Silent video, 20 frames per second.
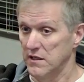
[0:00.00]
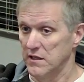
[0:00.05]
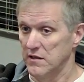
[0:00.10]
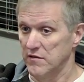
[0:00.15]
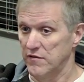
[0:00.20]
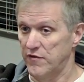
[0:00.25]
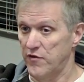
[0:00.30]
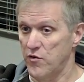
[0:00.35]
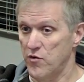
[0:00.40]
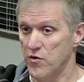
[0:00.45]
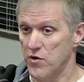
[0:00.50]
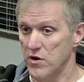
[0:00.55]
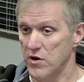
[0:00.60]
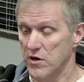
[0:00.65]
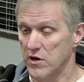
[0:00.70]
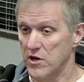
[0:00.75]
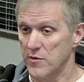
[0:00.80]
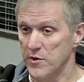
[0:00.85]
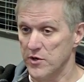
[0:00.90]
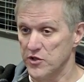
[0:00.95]

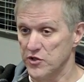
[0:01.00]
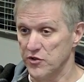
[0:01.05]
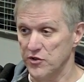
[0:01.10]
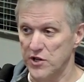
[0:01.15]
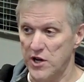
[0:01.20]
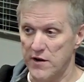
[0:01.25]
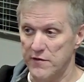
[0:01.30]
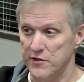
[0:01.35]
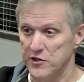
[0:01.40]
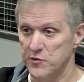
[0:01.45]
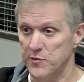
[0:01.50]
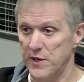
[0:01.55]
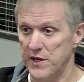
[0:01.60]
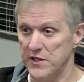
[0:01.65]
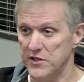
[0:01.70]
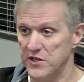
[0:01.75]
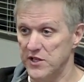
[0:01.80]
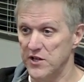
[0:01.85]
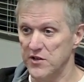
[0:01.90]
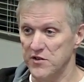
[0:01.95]
for commercial and office
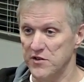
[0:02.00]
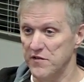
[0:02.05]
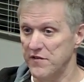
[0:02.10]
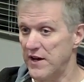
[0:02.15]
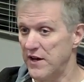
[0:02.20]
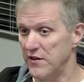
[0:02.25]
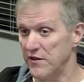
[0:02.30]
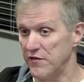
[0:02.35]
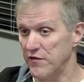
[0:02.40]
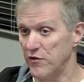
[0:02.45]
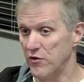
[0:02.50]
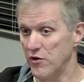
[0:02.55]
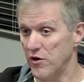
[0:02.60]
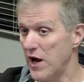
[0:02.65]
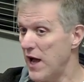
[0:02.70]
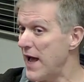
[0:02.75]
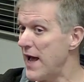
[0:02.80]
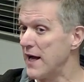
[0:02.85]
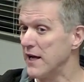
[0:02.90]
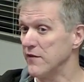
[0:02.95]
space here in the Valley Floor.
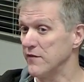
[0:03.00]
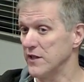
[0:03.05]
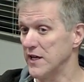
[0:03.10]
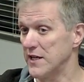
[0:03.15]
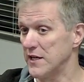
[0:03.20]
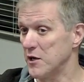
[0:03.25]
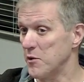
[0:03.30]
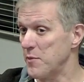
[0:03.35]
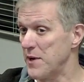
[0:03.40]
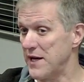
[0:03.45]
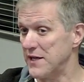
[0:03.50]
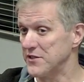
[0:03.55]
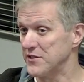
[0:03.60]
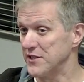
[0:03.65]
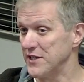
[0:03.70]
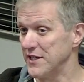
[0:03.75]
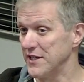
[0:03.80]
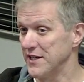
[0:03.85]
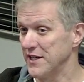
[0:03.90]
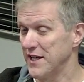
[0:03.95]
A heck of a lot of
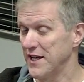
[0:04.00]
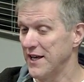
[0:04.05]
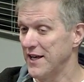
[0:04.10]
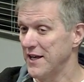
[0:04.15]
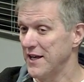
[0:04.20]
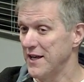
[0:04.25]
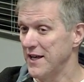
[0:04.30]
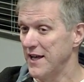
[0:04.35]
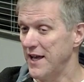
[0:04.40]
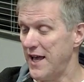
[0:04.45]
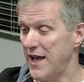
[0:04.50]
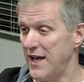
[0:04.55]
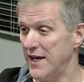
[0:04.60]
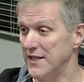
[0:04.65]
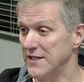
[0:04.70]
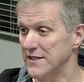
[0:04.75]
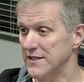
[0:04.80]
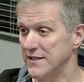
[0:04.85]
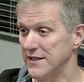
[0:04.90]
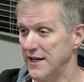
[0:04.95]
capacity.
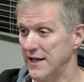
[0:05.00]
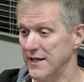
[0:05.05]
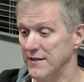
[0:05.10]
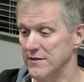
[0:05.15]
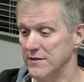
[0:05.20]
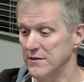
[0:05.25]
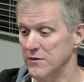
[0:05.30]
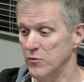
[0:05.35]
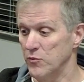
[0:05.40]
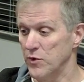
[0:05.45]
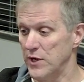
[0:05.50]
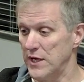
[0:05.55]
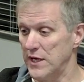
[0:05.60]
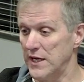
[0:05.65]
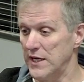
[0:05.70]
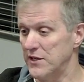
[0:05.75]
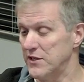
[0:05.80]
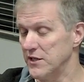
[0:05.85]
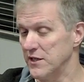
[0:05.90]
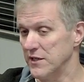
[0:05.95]
And we
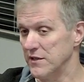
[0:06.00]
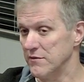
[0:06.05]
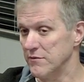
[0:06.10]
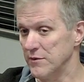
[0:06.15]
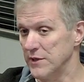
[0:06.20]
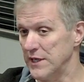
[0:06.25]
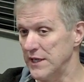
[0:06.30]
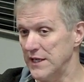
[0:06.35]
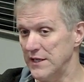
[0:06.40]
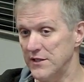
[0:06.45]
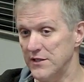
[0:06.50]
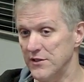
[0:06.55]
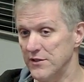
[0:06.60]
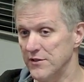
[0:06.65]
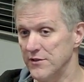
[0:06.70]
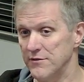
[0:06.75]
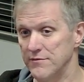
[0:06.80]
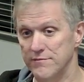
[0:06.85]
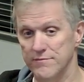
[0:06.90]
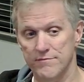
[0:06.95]
need
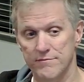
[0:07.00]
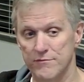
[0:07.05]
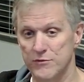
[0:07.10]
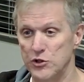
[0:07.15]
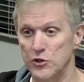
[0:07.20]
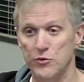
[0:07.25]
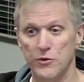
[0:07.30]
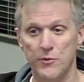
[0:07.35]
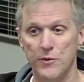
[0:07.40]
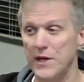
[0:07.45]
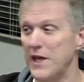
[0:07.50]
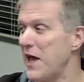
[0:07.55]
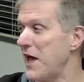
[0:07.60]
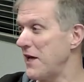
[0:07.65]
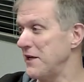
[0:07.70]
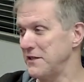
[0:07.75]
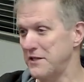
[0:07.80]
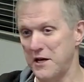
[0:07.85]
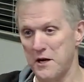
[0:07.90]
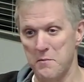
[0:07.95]
to do what we
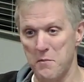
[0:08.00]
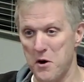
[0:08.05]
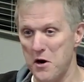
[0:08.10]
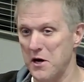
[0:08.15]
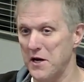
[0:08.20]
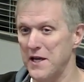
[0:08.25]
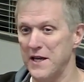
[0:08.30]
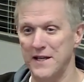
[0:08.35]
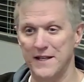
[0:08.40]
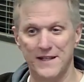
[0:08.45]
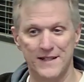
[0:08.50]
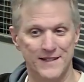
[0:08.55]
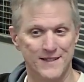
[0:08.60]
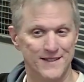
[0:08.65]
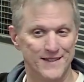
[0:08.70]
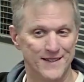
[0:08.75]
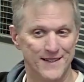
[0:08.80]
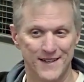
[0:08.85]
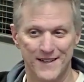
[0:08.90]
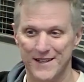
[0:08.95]
can to market
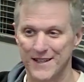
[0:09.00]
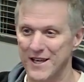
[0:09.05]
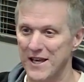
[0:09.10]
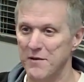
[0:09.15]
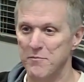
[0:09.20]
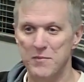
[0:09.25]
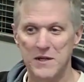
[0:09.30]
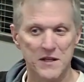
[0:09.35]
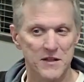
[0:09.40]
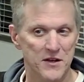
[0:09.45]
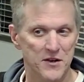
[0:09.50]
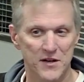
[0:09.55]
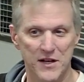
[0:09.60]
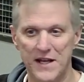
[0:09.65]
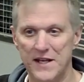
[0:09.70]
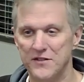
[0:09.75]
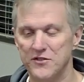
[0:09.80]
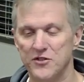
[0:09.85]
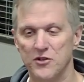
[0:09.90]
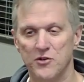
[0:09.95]
and be there to
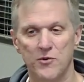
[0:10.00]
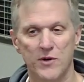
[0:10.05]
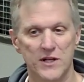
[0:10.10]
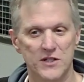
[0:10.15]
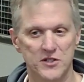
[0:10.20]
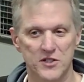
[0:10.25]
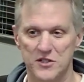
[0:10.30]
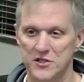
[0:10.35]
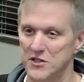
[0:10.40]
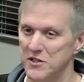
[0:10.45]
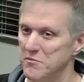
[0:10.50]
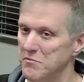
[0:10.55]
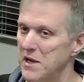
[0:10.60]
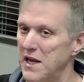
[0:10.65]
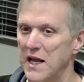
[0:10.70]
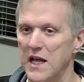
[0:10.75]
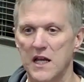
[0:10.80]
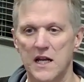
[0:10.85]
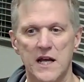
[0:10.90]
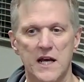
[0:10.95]
answer questions and
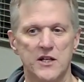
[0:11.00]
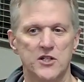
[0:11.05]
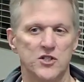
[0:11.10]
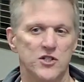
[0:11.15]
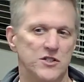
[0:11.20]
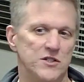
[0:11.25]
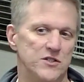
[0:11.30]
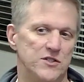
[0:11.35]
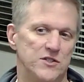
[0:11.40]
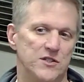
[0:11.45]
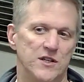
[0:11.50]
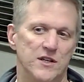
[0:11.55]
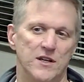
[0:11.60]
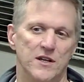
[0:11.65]
make connections.